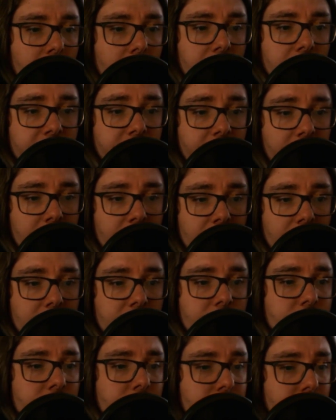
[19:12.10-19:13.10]
And
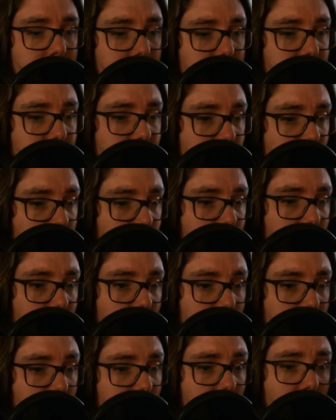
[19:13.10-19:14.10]
finally,
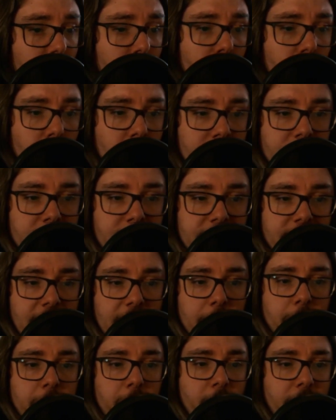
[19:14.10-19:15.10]
stringendo, which is
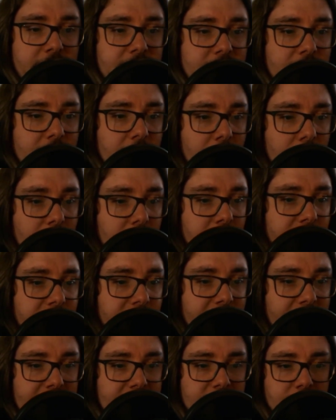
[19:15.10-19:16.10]
a pressing on
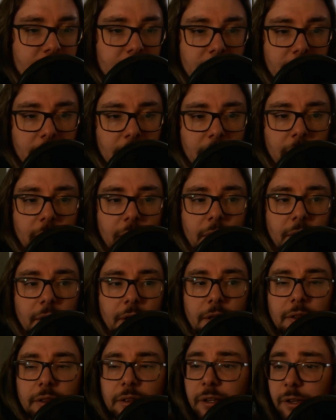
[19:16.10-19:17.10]
faster,
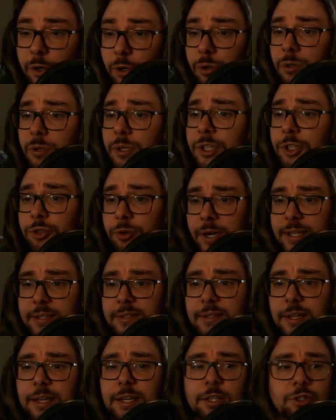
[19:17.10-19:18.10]
literally
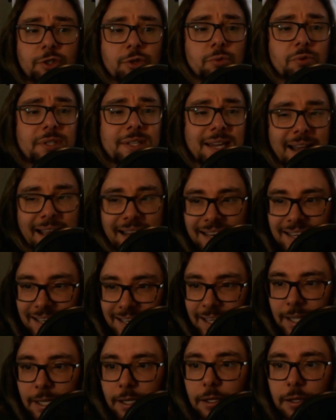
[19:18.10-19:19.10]
translating to
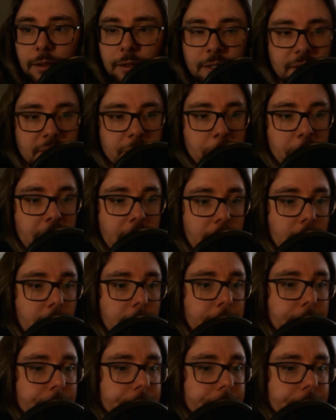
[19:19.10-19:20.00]
tightening the speed.